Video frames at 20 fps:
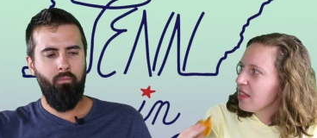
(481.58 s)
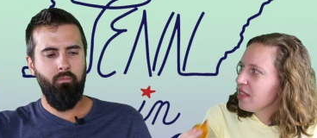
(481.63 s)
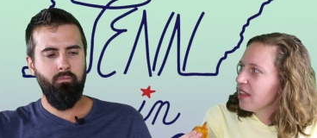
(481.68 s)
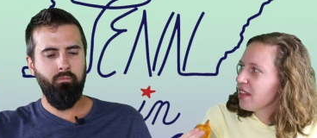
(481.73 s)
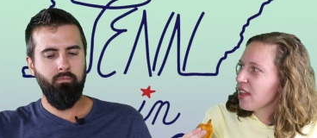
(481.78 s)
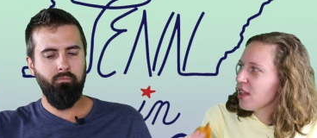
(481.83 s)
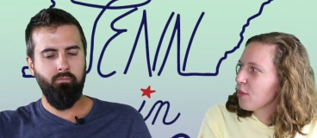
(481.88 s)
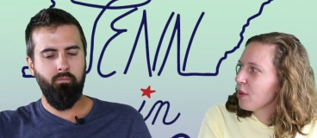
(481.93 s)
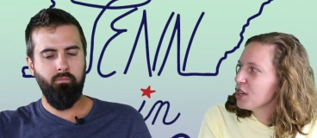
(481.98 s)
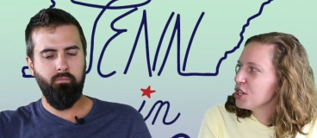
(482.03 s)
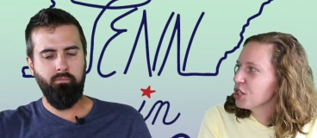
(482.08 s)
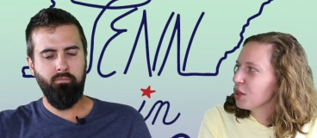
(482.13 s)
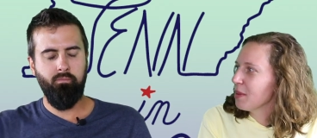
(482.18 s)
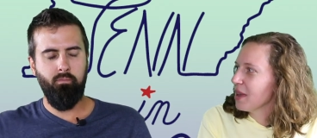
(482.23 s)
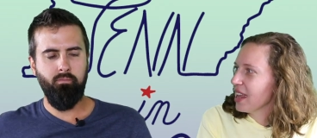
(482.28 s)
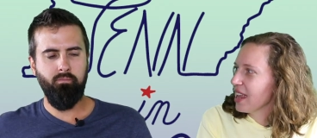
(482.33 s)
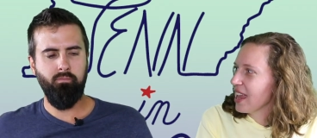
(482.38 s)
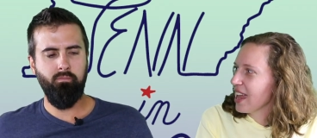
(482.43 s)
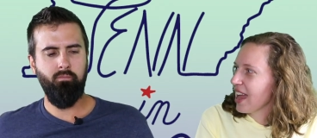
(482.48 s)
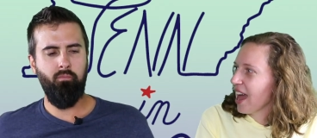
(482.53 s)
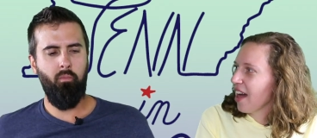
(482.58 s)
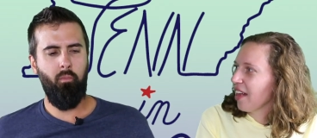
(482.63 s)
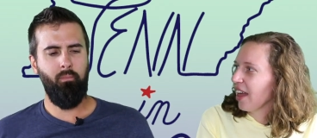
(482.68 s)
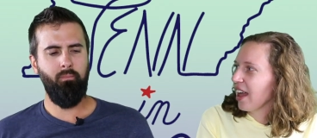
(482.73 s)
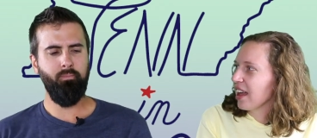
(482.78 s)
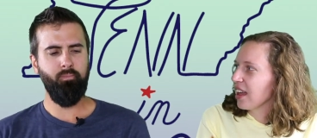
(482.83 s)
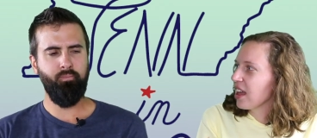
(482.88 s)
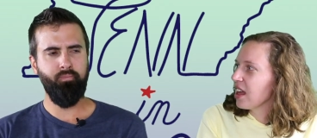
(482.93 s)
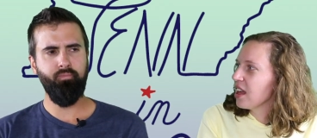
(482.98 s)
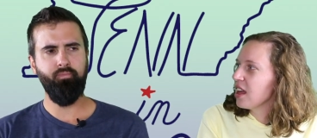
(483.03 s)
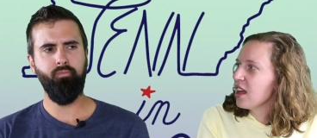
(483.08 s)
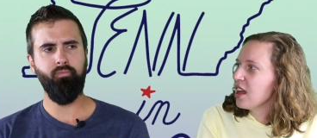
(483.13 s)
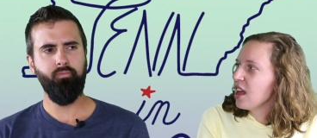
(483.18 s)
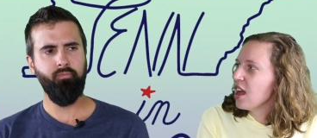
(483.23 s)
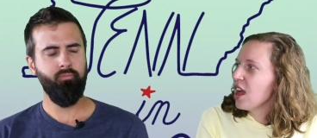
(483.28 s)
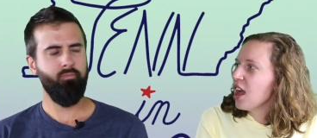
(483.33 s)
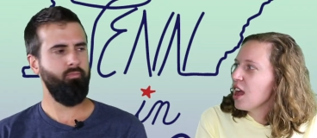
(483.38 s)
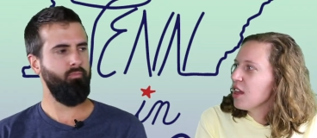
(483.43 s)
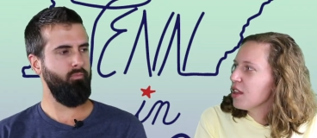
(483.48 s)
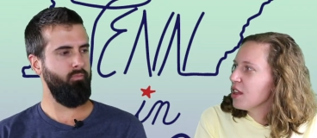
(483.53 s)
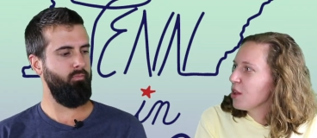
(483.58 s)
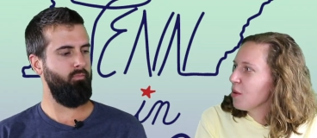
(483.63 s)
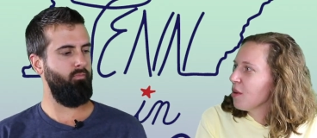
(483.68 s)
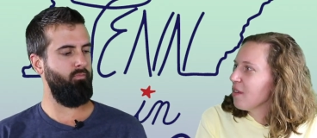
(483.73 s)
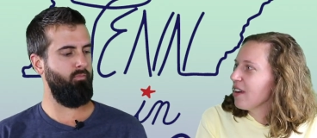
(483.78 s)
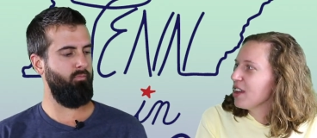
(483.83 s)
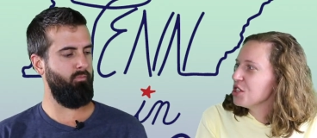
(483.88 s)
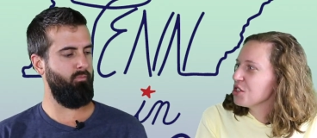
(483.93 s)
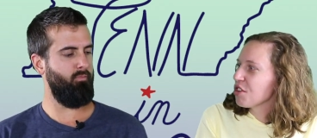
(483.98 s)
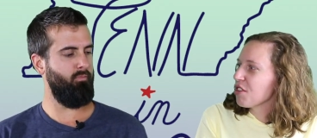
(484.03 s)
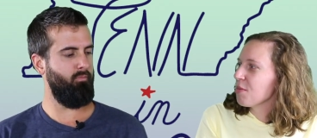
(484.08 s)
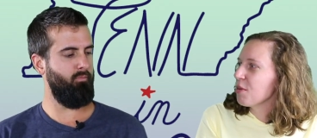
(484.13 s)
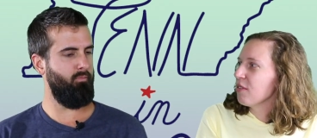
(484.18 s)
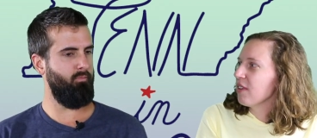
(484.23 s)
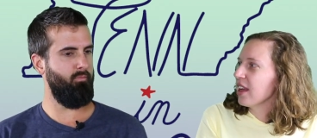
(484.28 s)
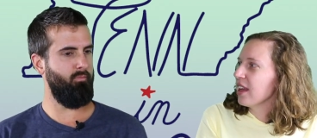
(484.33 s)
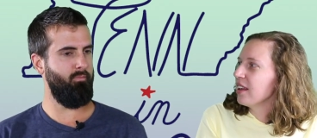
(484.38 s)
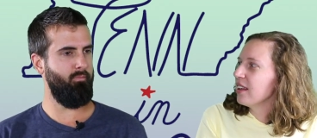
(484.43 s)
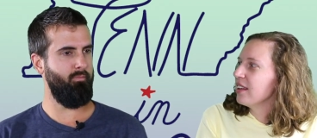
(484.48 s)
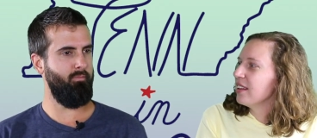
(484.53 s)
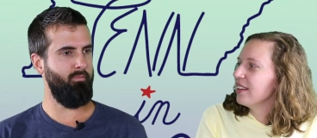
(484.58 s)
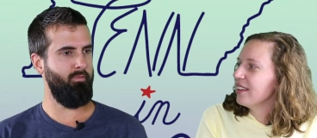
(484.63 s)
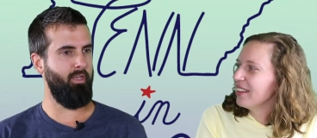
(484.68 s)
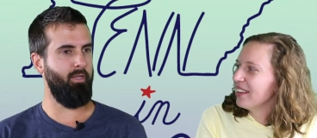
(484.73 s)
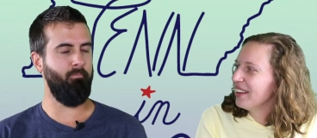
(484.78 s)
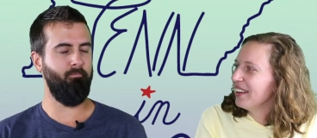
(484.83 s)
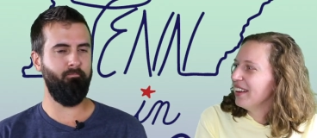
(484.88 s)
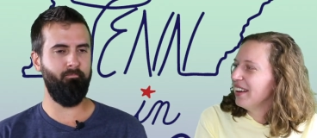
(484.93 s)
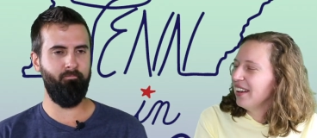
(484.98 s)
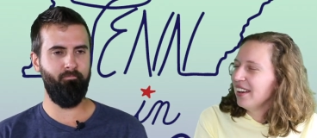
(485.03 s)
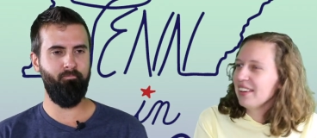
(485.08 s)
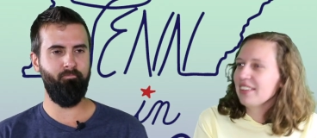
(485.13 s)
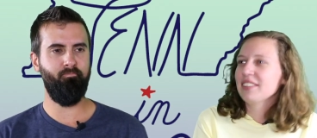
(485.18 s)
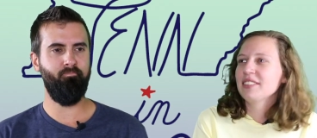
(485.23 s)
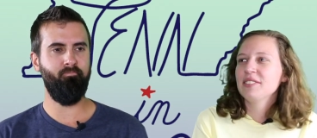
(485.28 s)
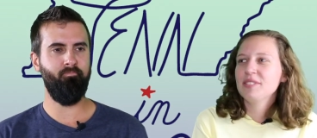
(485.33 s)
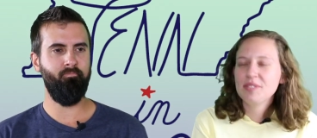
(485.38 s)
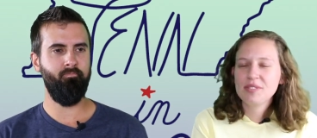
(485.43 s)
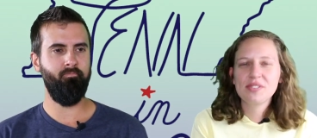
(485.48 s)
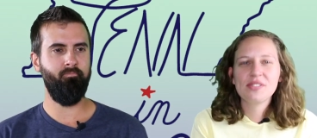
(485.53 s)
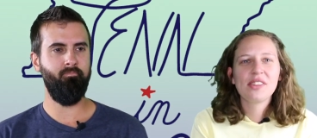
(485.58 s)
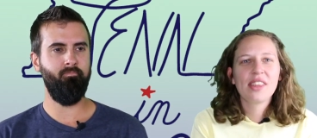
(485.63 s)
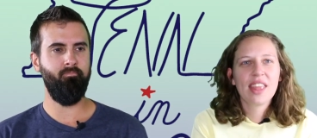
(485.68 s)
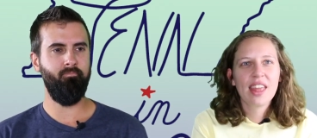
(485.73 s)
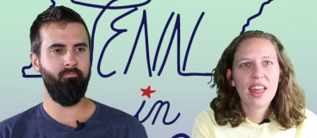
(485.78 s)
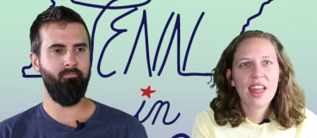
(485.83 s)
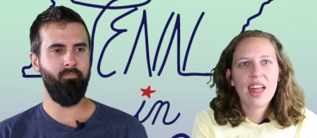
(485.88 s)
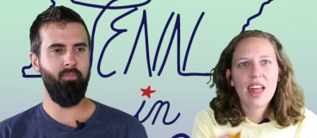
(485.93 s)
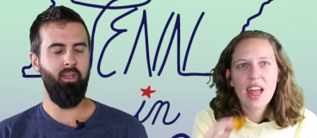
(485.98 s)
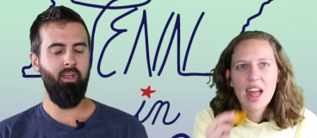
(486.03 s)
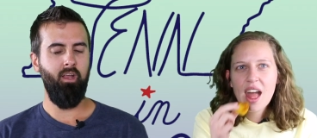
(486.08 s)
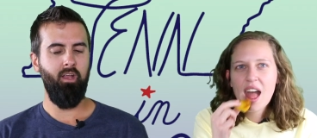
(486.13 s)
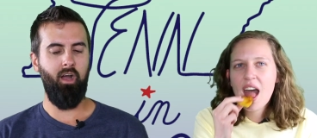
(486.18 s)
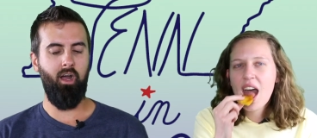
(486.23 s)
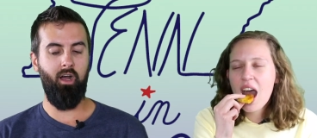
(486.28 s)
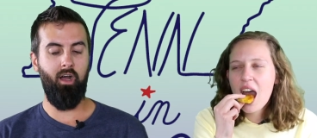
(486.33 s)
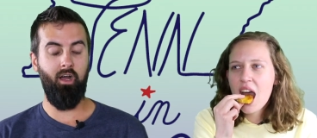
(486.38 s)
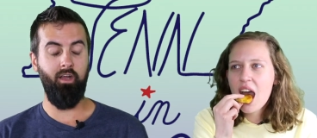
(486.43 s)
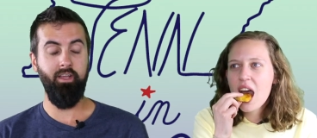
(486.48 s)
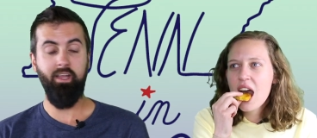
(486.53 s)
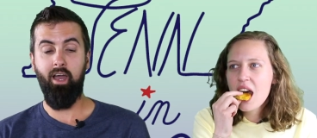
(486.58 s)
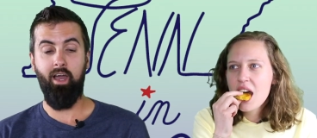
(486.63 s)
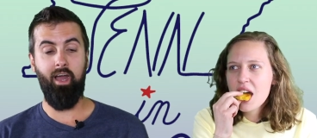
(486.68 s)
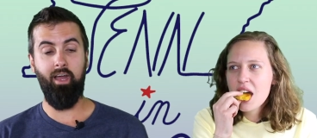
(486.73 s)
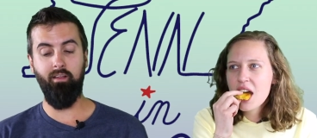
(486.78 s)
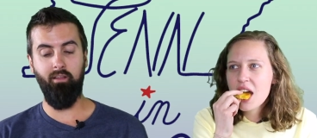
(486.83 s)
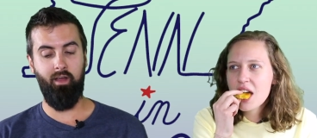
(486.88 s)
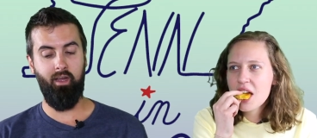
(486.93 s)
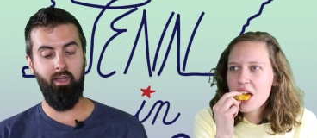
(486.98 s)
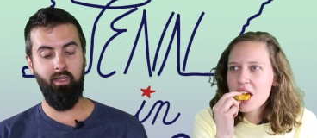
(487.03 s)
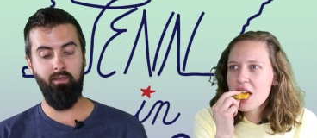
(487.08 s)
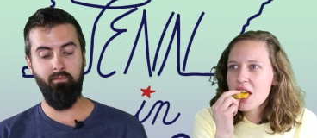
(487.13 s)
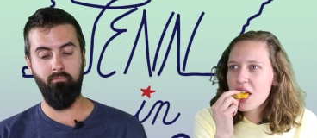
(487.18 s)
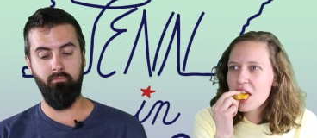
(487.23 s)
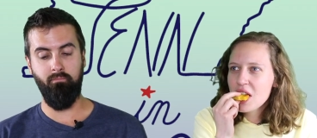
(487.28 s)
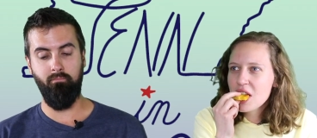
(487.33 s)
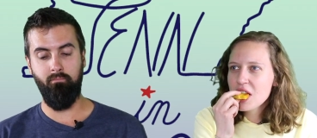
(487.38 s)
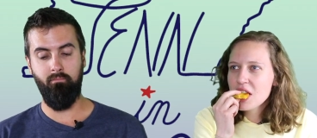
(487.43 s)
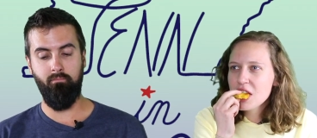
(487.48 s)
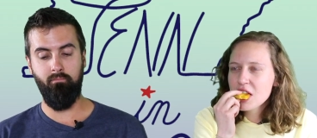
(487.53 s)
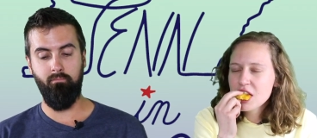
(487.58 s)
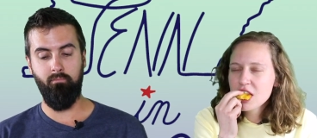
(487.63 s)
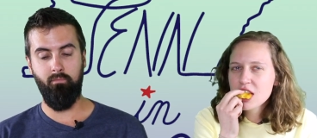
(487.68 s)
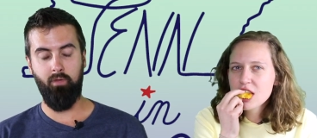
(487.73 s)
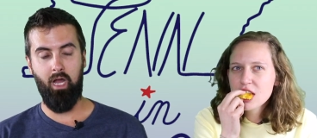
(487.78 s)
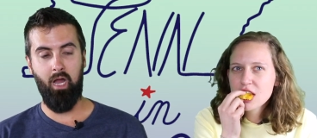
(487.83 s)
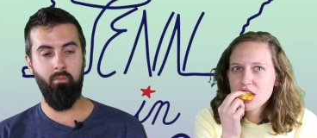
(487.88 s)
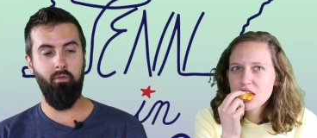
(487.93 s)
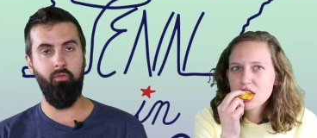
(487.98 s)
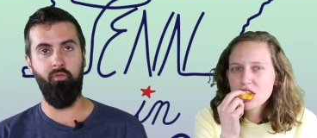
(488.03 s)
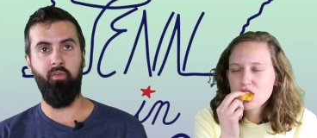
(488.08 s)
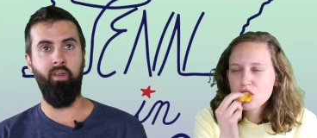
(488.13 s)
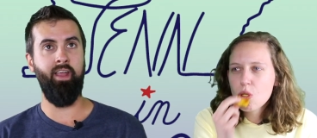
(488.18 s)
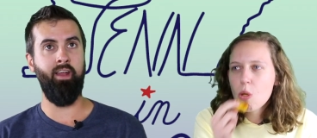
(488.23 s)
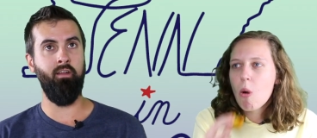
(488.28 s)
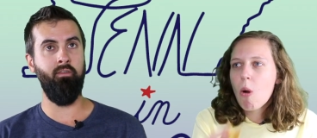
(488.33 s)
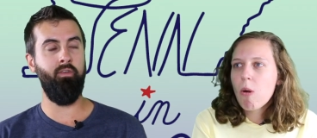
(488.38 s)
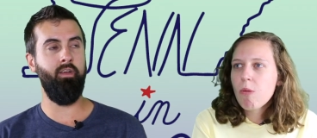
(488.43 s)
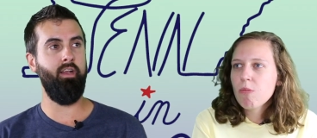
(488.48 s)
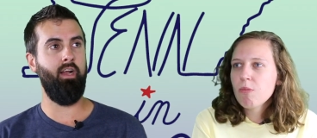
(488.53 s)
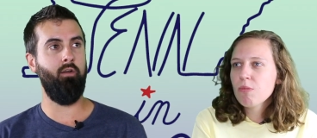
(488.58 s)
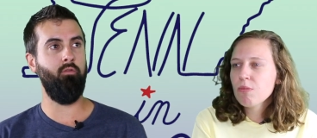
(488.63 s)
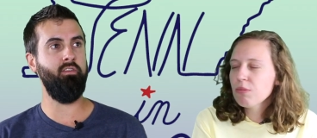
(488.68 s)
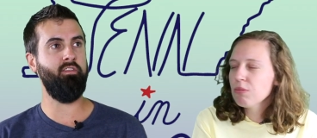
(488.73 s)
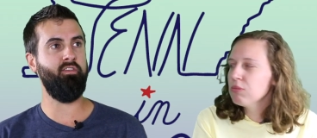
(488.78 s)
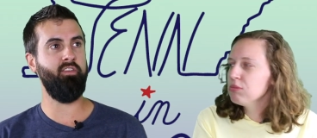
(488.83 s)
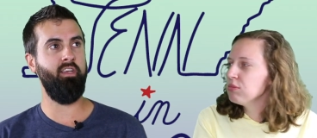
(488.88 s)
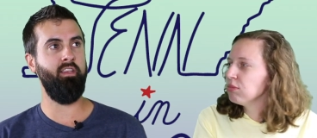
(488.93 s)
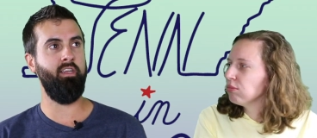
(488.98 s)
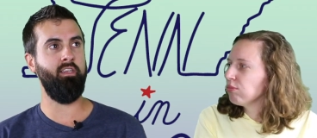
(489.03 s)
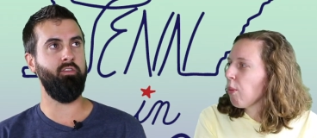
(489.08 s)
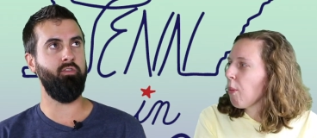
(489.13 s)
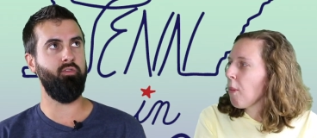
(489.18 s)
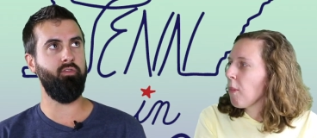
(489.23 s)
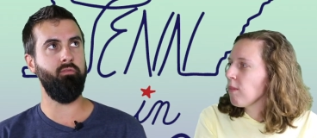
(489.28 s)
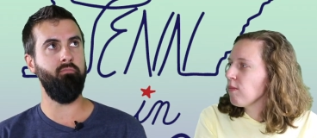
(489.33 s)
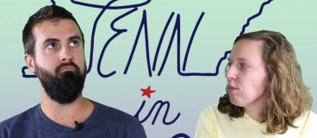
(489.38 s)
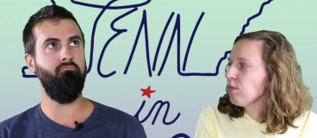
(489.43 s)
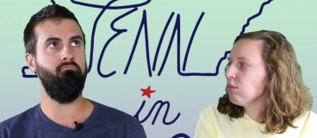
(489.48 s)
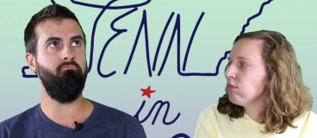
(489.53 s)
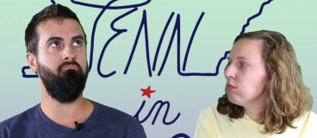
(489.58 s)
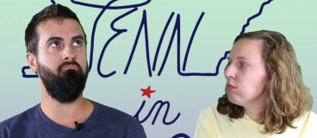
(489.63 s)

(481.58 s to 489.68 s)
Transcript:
Speaker 1: This is what you'll be eating at like the new Avengers movie.
Speaker 2: Yep. Uh, yeah, I, I am a fan of it. Mm-hmm. I would mm-hmm. say that's